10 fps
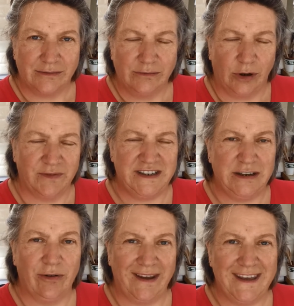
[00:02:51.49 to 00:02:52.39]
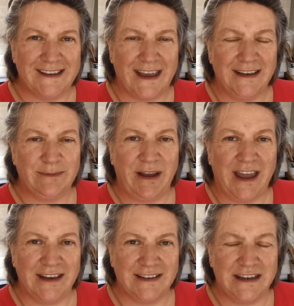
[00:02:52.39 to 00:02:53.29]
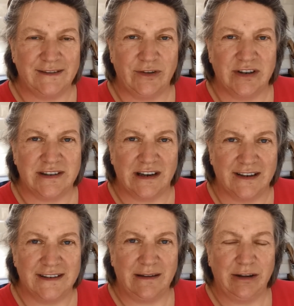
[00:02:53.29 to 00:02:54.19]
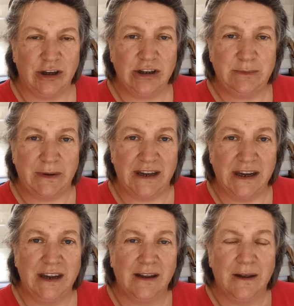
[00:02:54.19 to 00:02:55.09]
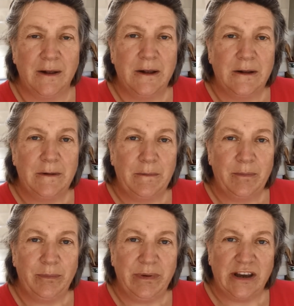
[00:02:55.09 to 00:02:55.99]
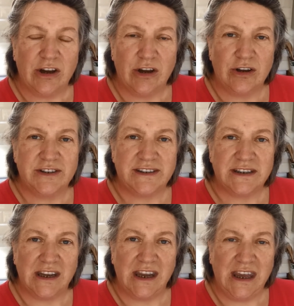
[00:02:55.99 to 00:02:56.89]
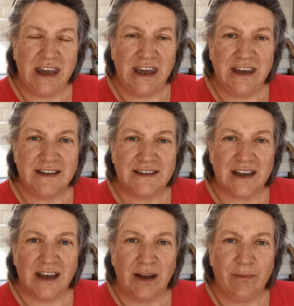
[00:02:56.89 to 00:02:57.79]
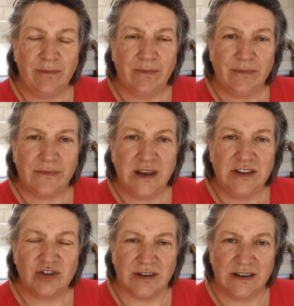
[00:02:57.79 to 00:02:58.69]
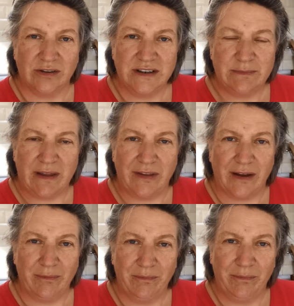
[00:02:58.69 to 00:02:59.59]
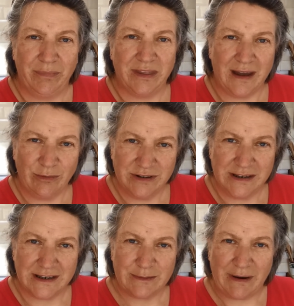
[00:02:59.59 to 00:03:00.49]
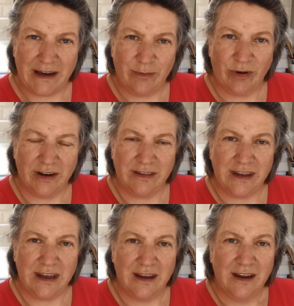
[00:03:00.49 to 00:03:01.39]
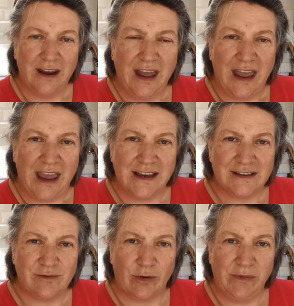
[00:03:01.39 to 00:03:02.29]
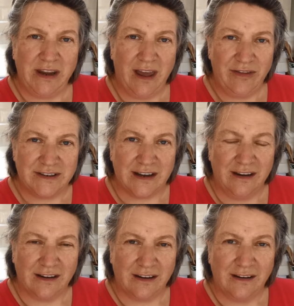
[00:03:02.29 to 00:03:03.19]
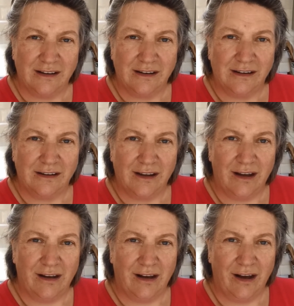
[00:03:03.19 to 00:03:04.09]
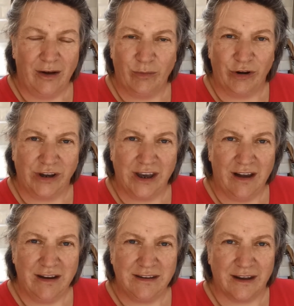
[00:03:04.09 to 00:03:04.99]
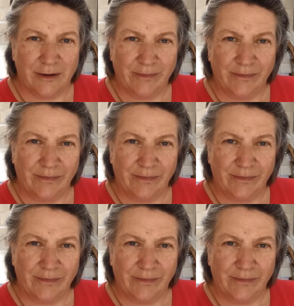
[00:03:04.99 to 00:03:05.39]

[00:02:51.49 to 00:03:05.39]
Well, obviously not his eggs, but eggs he's fertilised. Now, it could be because he's treading on his mother, but that wouldn't explain why the eggs from the other duck aren't working either.